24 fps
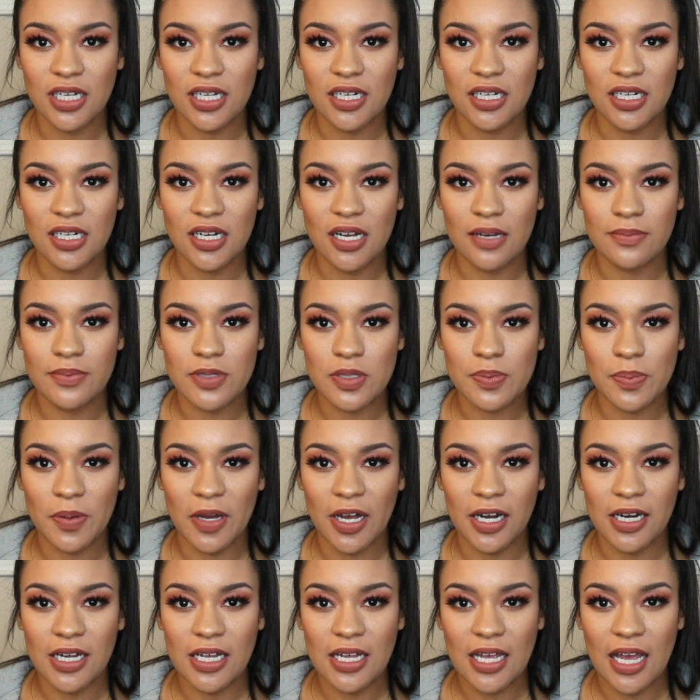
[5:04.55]
ended up
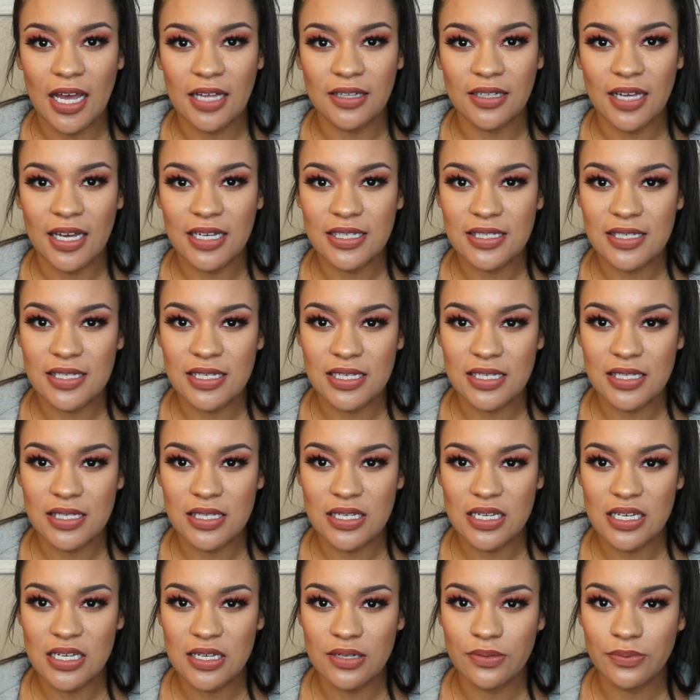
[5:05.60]
spotting at like
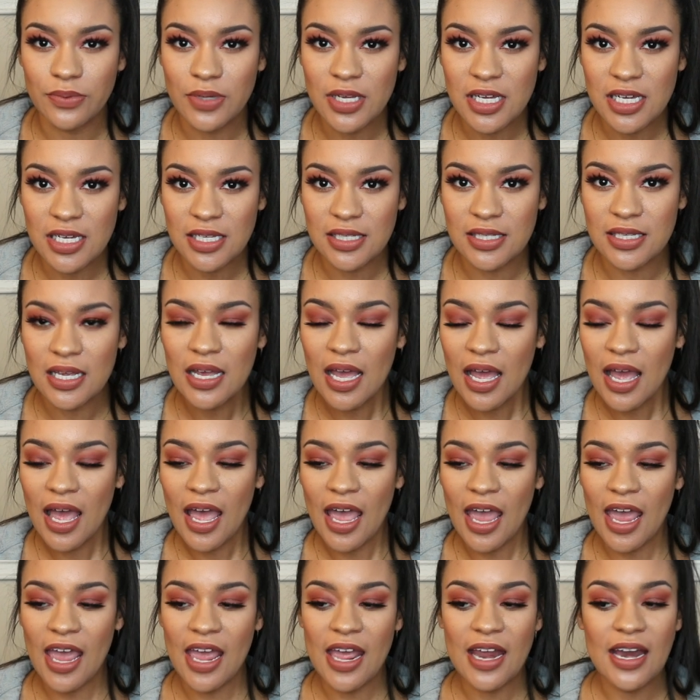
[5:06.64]
16 weeks,
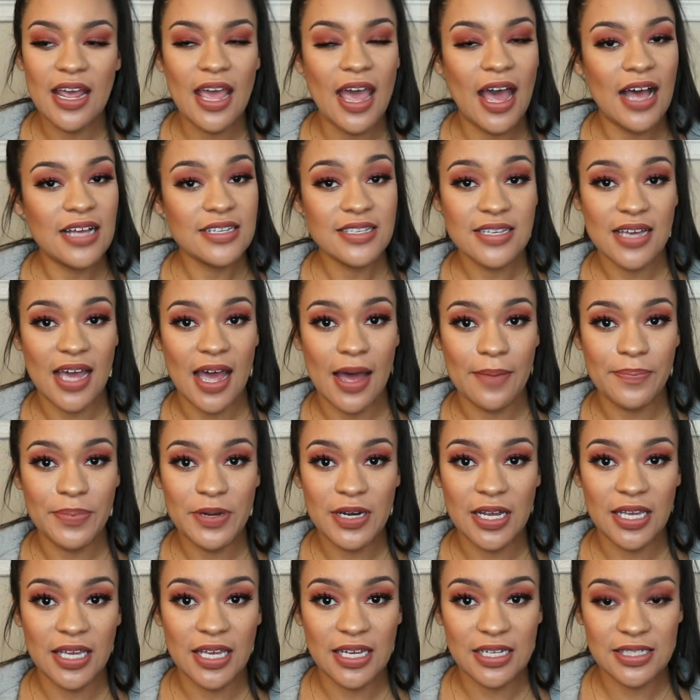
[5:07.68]
and it hasn't
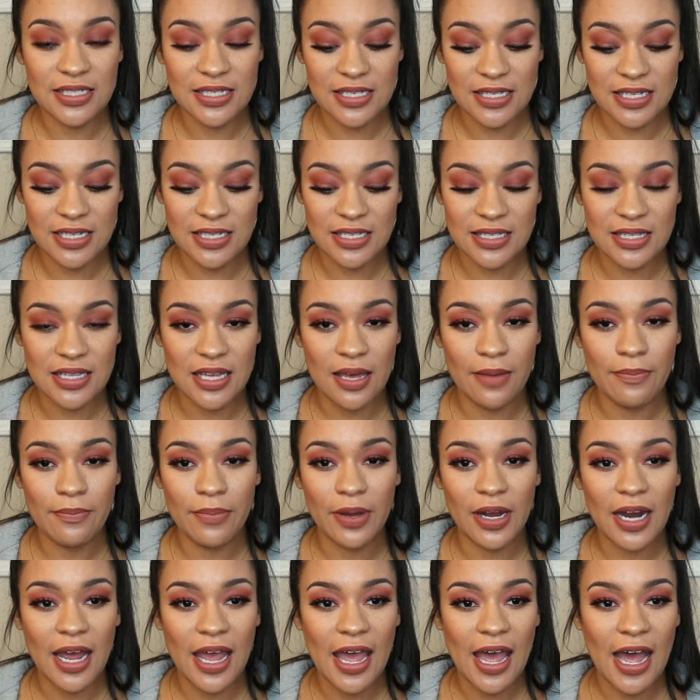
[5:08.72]
happened again since then,
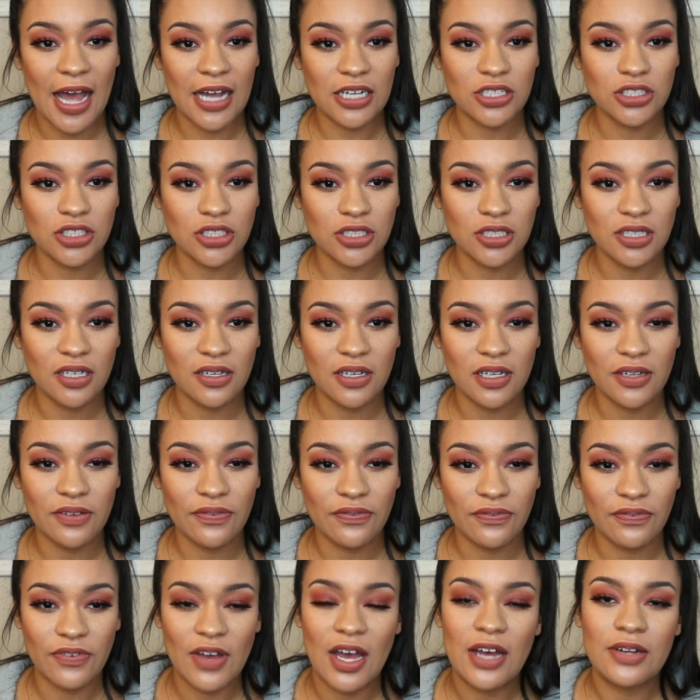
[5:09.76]
but I actually
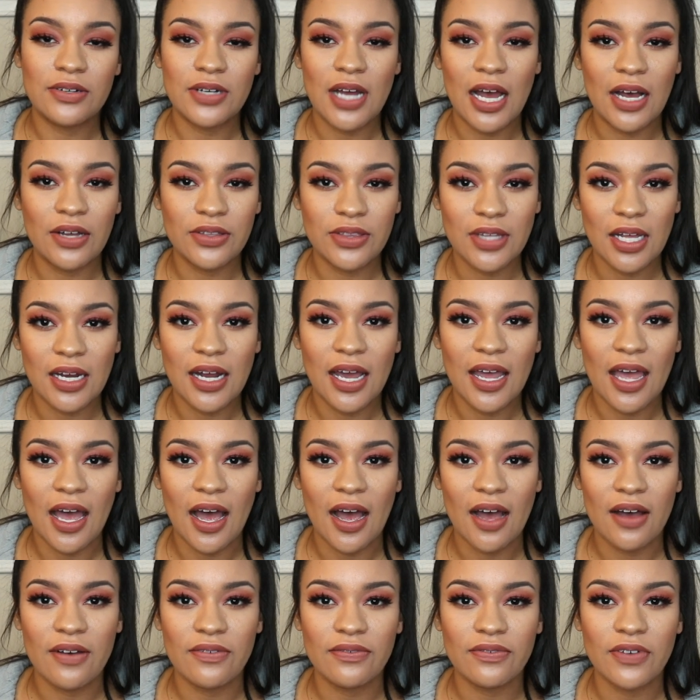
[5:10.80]
found out that I
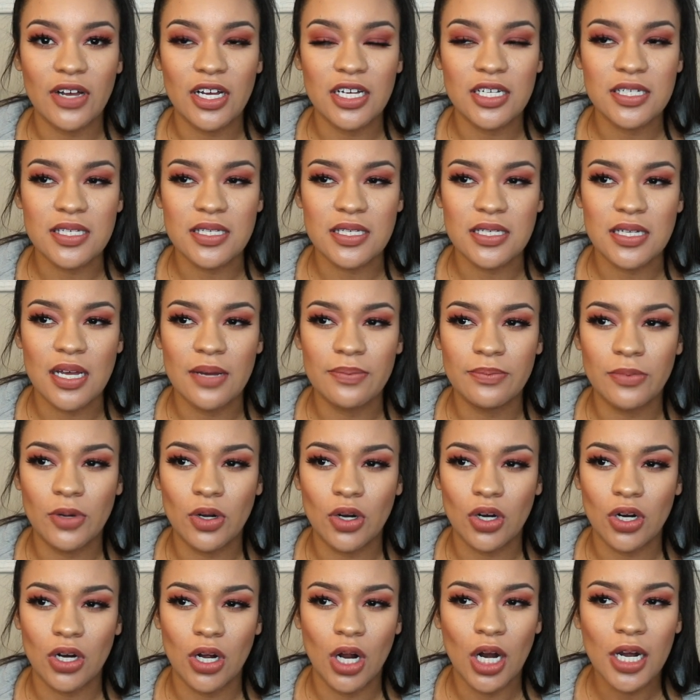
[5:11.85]
have a
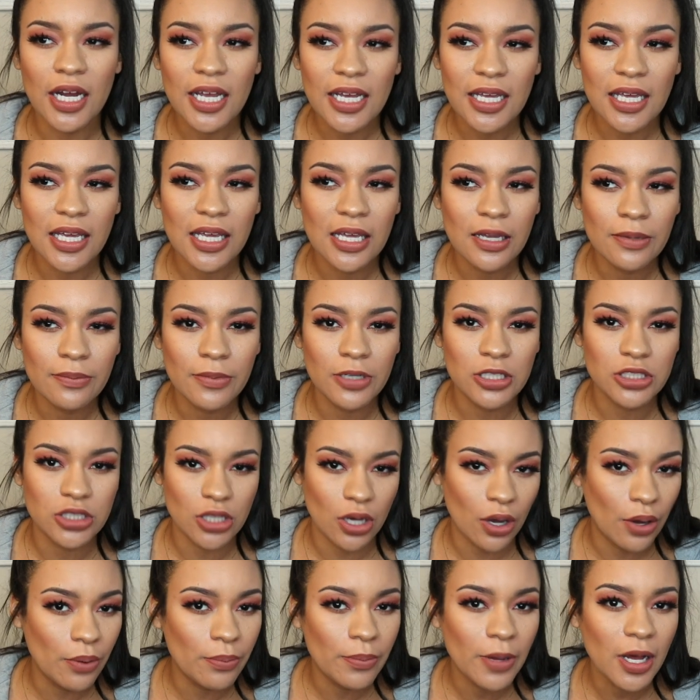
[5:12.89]
subchronic
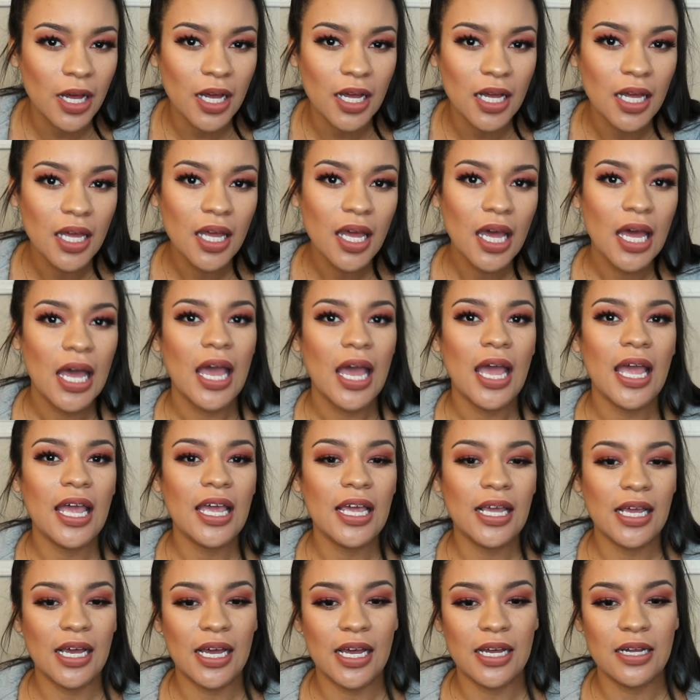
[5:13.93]
hematoma,
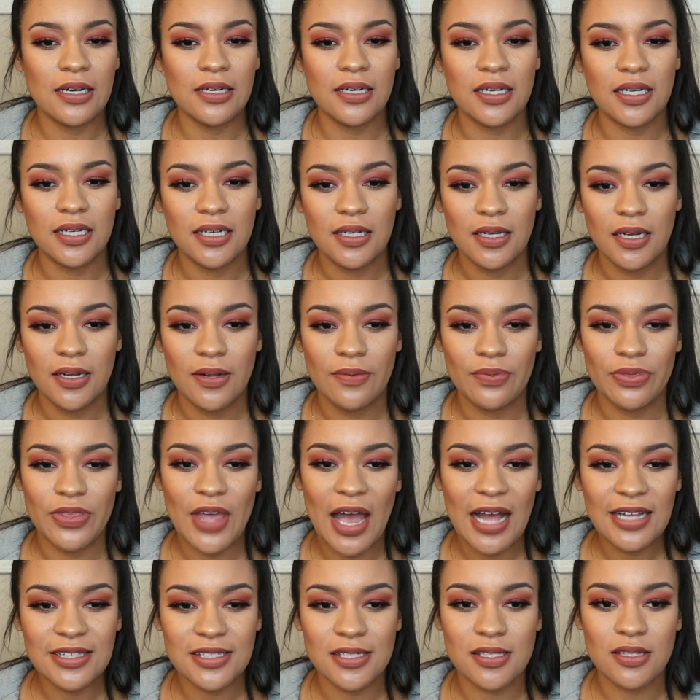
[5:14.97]
and
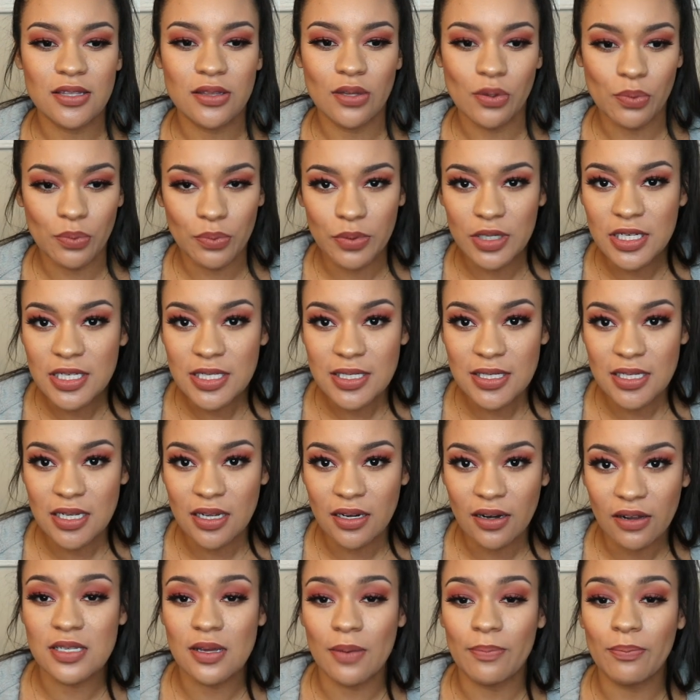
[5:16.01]
that's the
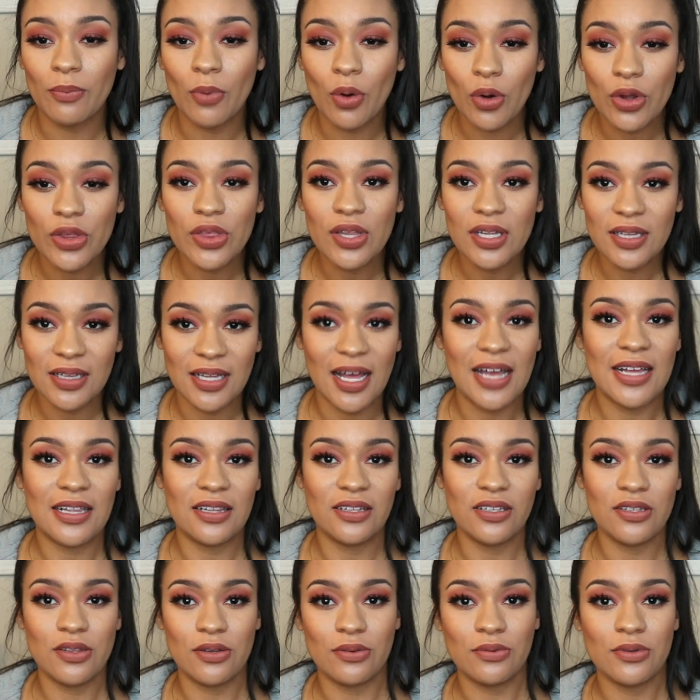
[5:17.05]
reason, more than
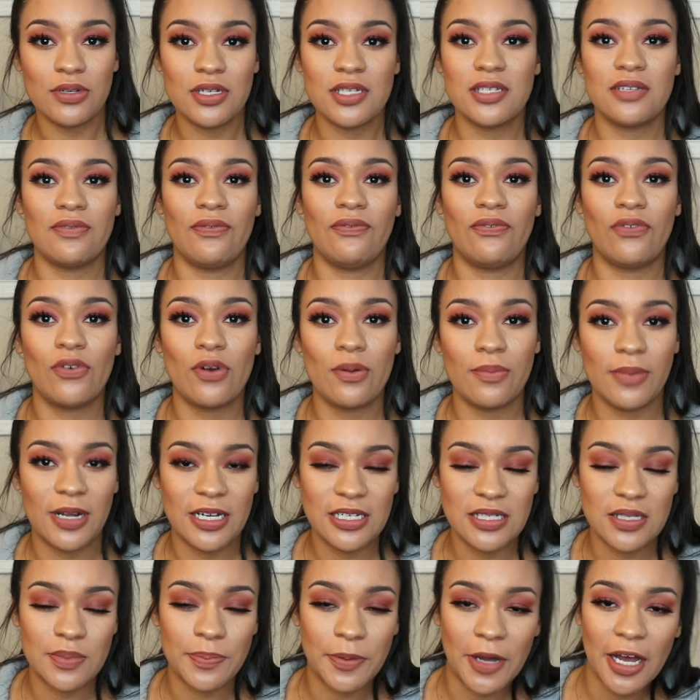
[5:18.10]
likely the reason for
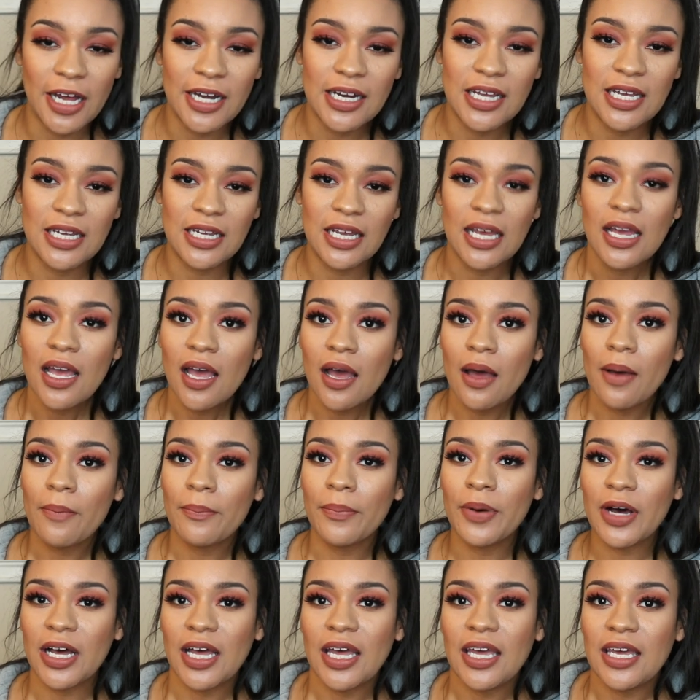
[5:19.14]
my spotting.
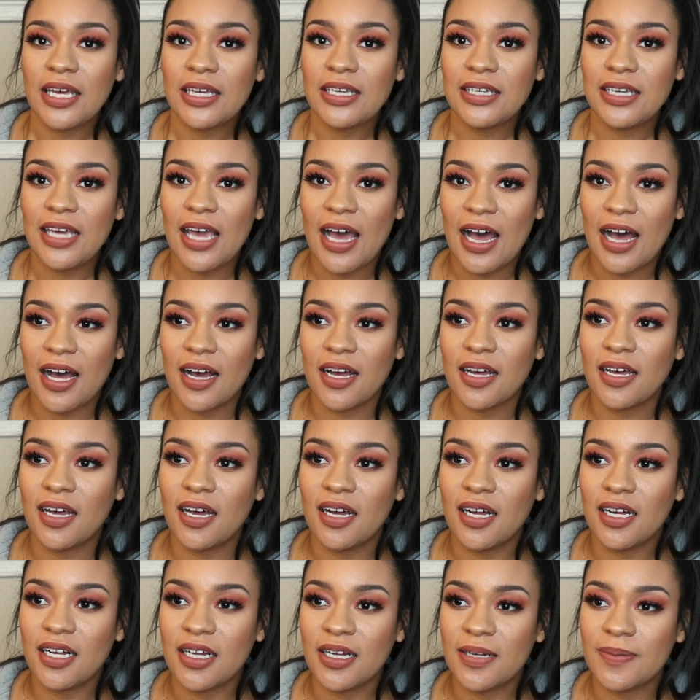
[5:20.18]
But
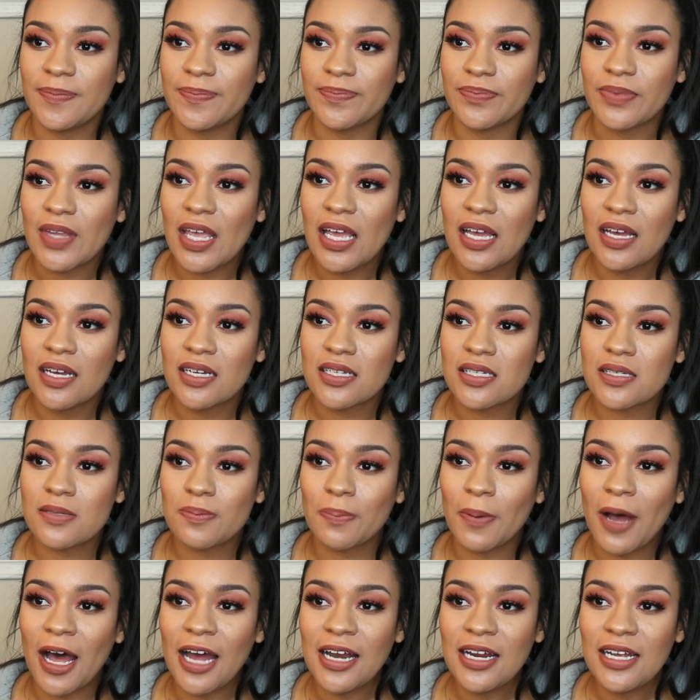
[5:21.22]
yeah,
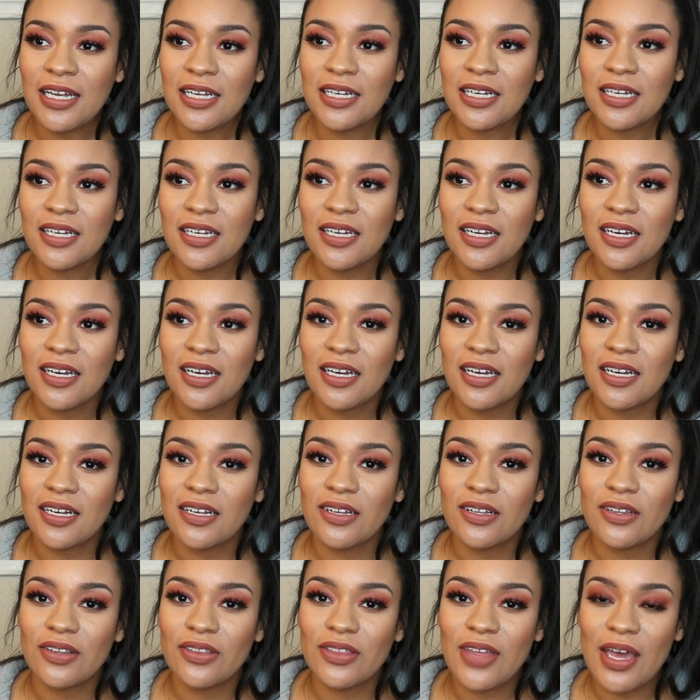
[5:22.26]
spotting,
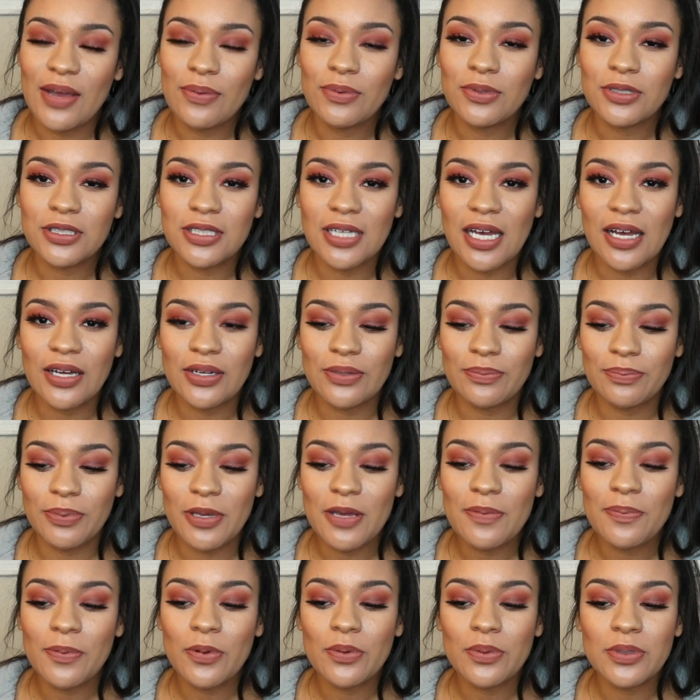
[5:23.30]

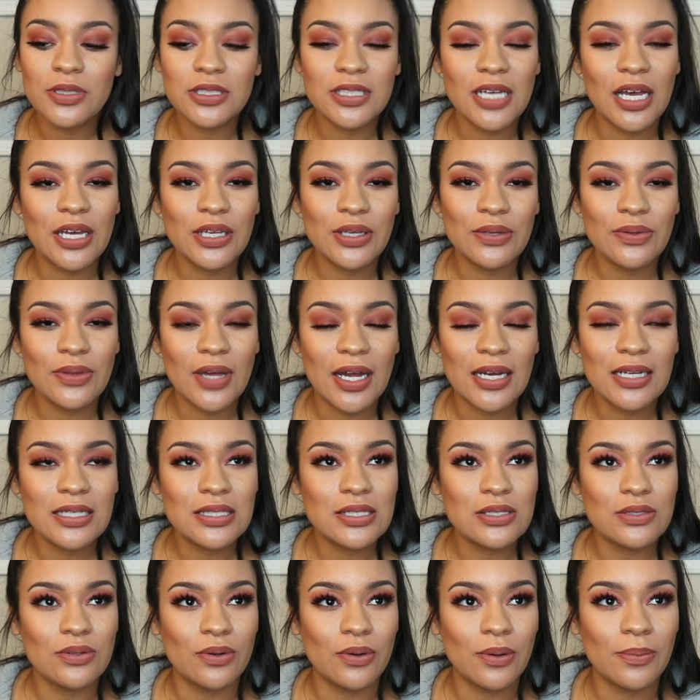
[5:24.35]
people will tell you that
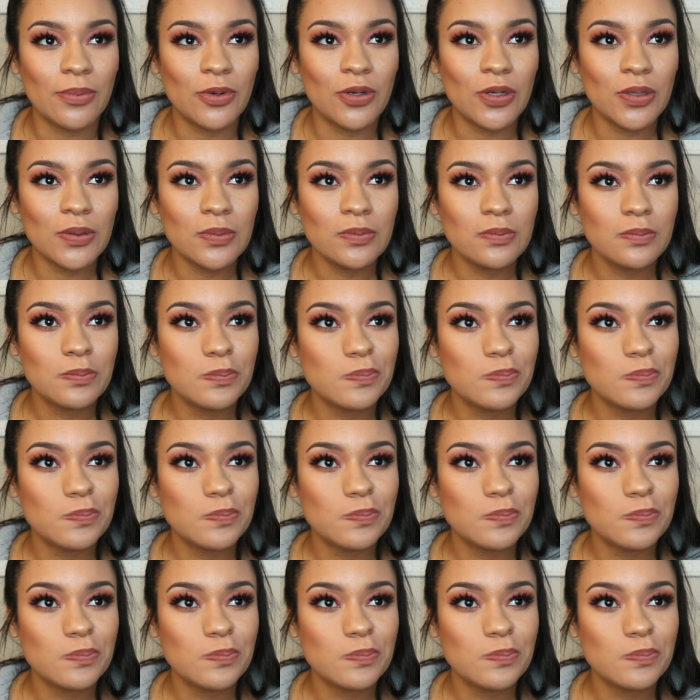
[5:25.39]
it's normal,